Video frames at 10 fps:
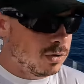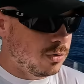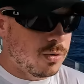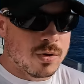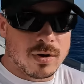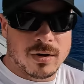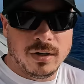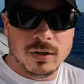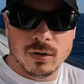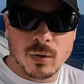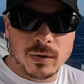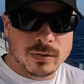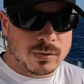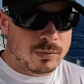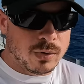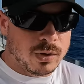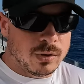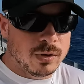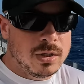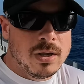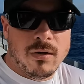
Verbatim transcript: or loyal to Royal